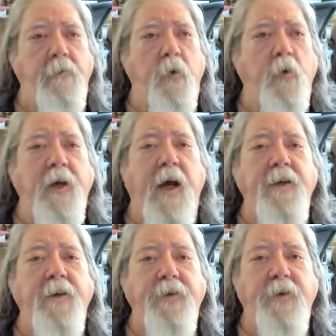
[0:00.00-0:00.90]
for
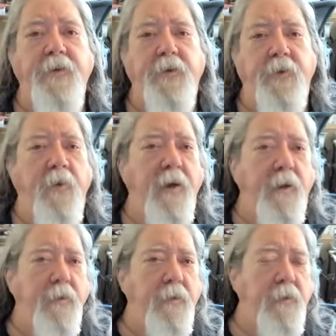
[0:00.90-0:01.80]
guidance and
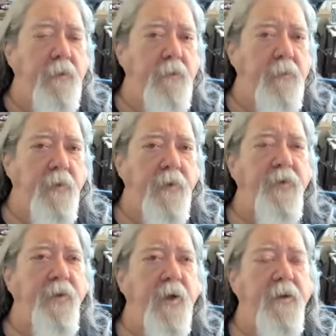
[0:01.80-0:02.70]
strength, for
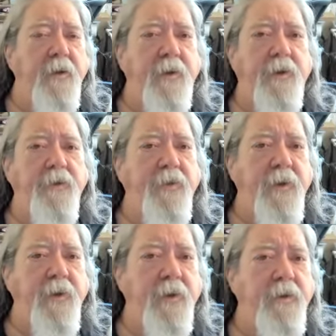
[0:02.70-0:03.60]
insight and
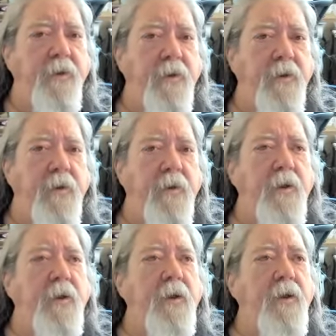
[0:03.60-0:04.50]
understanding,
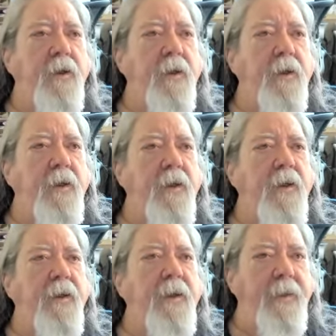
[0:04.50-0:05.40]

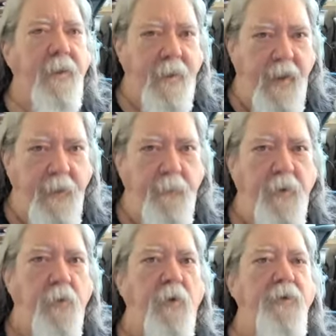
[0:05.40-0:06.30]
in
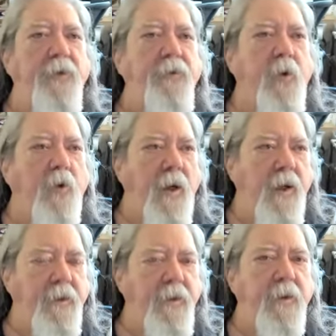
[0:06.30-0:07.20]
alignment with this whole
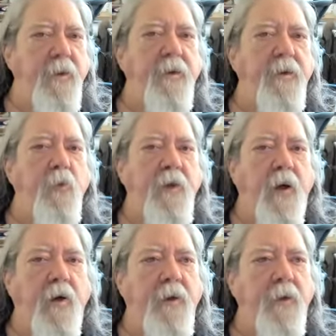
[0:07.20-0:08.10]
idea that we
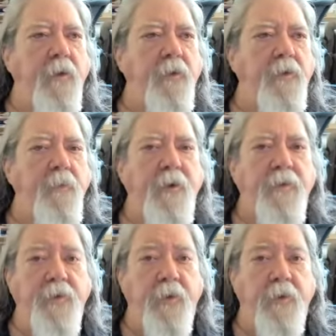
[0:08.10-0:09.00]
are here to be
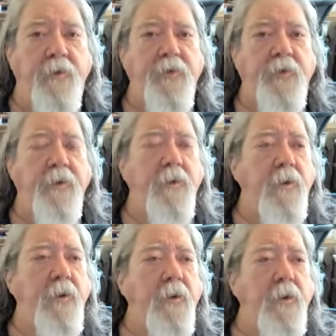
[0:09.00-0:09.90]
of service, to,
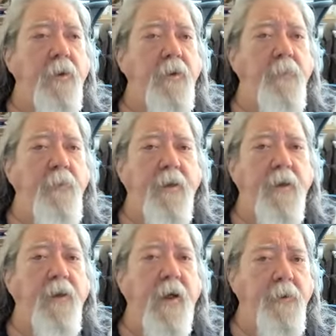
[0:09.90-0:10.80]
to make a
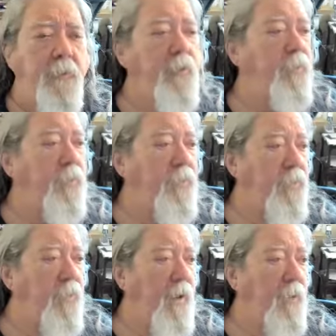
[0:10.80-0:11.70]
contribution.
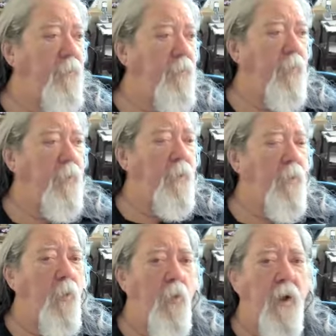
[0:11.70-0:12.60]
So I
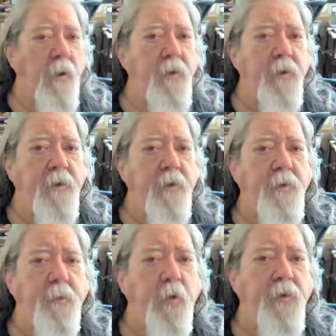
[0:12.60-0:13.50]
wholeheartedly
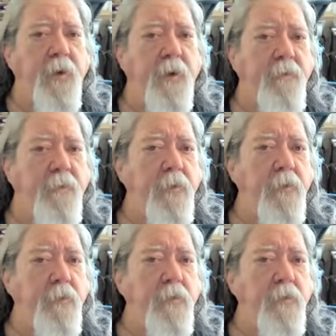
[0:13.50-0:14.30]
support that view.